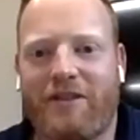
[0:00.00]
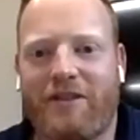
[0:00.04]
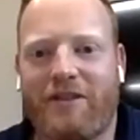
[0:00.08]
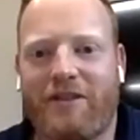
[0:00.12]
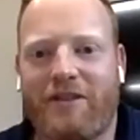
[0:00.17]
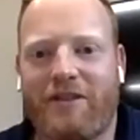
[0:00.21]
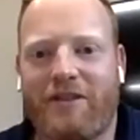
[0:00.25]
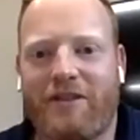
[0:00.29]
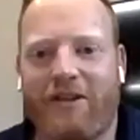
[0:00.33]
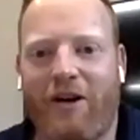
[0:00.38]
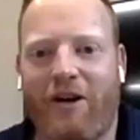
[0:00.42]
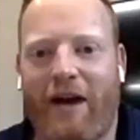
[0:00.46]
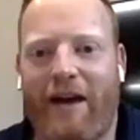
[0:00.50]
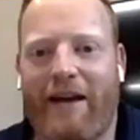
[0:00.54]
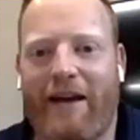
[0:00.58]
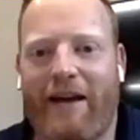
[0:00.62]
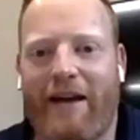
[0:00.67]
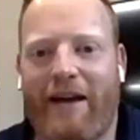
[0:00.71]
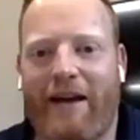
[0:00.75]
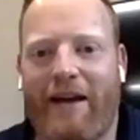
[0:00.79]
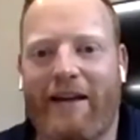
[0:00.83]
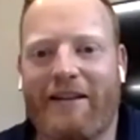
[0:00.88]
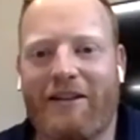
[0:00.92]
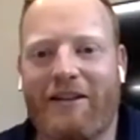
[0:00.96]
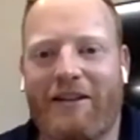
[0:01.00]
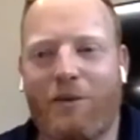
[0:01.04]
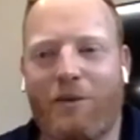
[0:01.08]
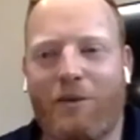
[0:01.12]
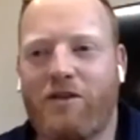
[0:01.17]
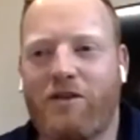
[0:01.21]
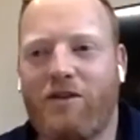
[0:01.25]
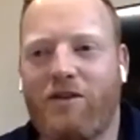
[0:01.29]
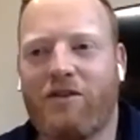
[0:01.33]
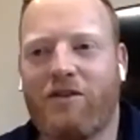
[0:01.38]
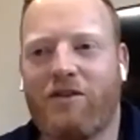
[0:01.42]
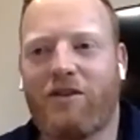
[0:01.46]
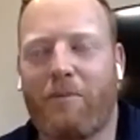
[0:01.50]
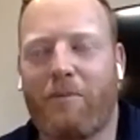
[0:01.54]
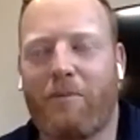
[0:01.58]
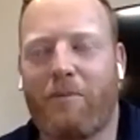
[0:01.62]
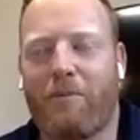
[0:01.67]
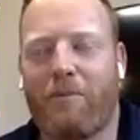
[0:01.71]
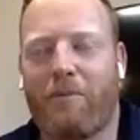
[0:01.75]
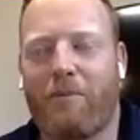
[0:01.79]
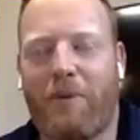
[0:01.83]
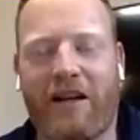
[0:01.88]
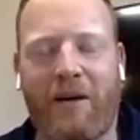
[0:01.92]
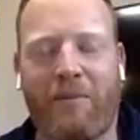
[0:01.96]
You know, once you
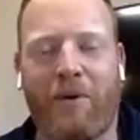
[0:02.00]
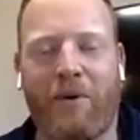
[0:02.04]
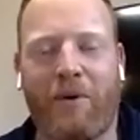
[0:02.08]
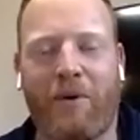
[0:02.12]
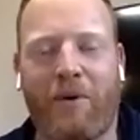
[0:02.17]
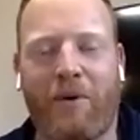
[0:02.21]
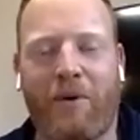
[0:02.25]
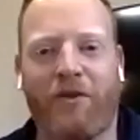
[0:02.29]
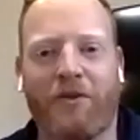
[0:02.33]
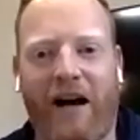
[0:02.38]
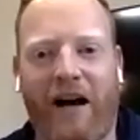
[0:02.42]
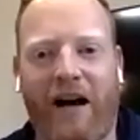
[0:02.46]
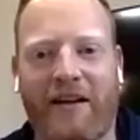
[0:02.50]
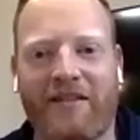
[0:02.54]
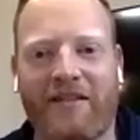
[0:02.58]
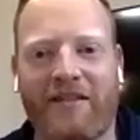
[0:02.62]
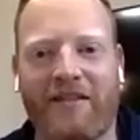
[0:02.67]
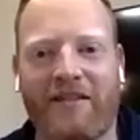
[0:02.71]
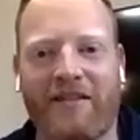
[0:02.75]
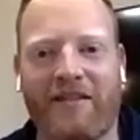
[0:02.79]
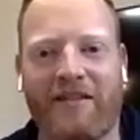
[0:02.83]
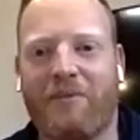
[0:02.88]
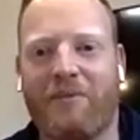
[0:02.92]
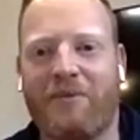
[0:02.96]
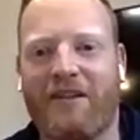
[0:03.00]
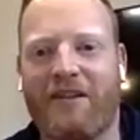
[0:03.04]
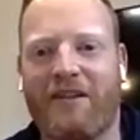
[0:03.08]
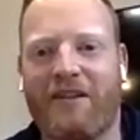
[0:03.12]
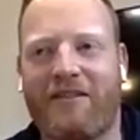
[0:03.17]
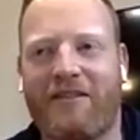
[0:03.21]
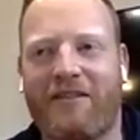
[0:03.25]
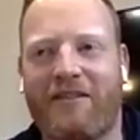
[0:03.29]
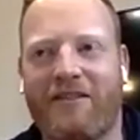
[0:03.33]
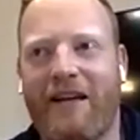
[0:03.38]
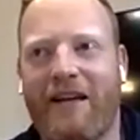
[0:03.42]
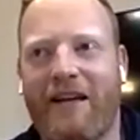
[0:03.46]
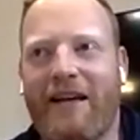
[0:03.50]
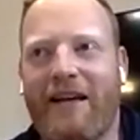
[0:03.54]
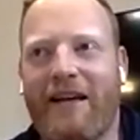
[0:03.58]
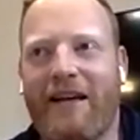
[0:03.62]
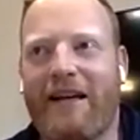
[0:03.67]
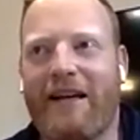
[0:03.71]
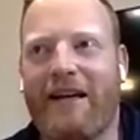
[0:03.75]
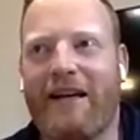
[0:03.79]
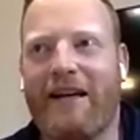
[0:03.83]
start picking up on those concepts, it's